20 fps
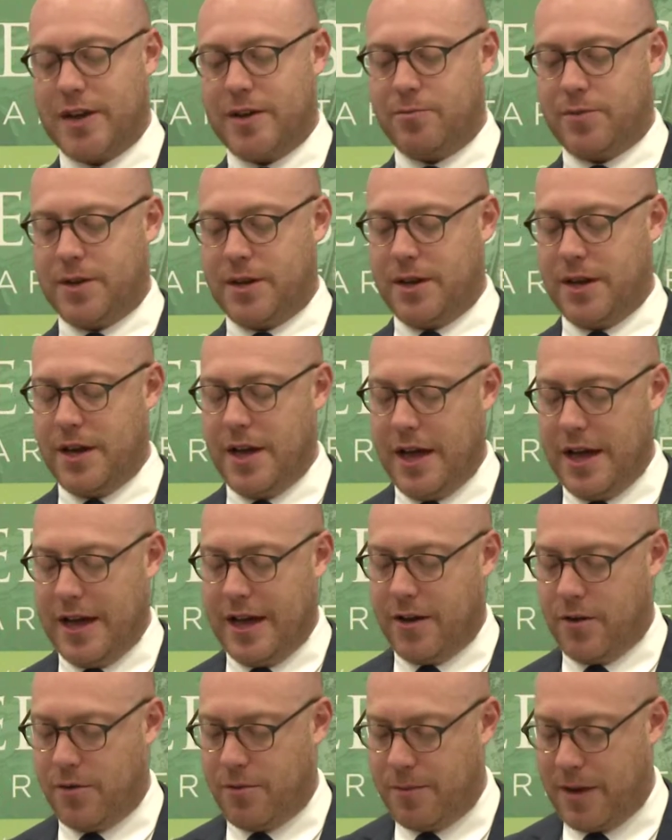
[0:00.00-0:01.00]
And we
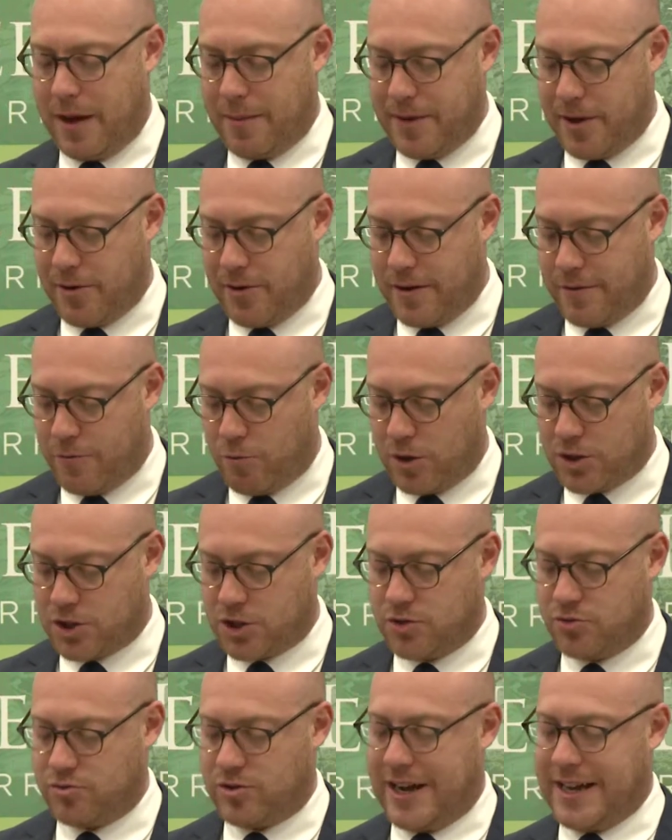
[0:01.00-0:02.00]
all might be aware of
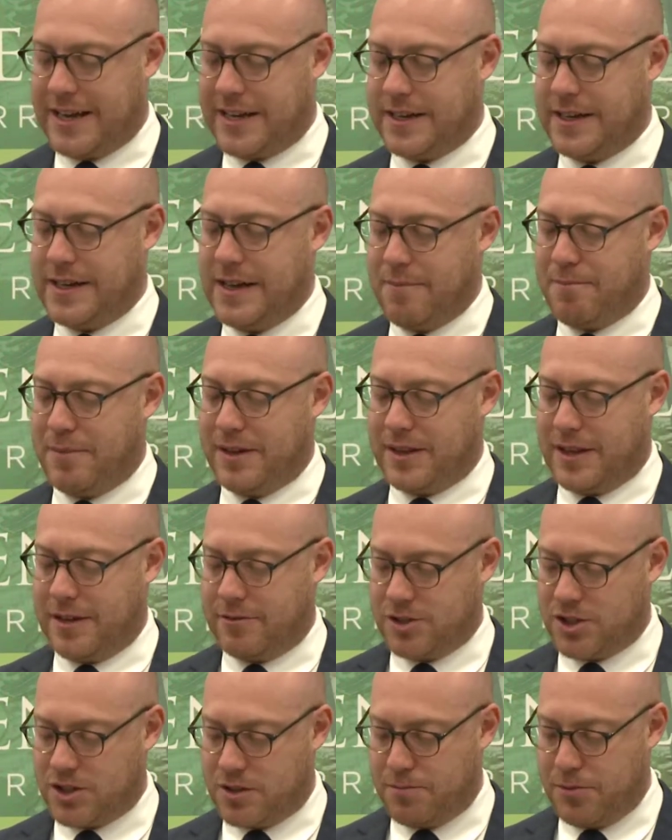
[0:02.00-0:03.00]
Watson Rake, but there
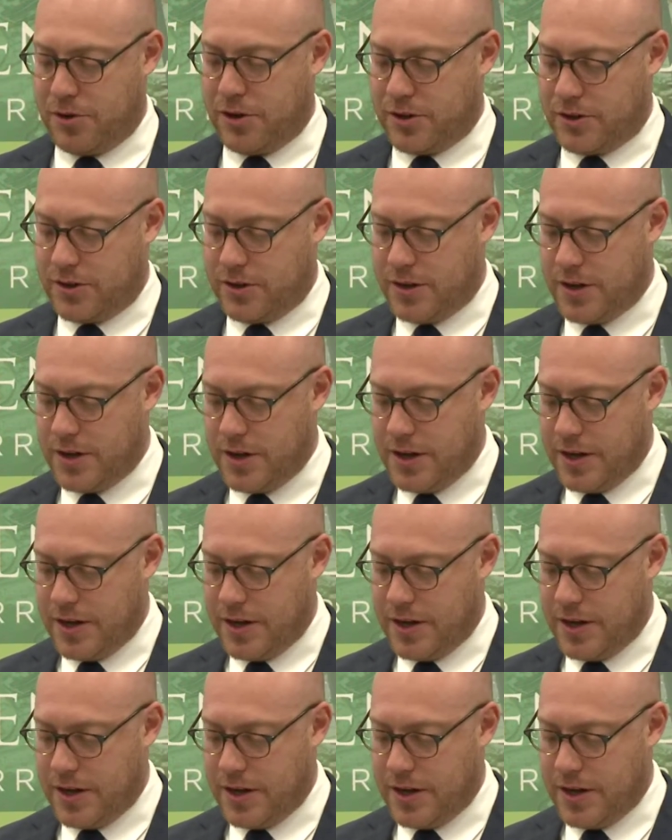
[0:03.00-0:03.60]
is the burden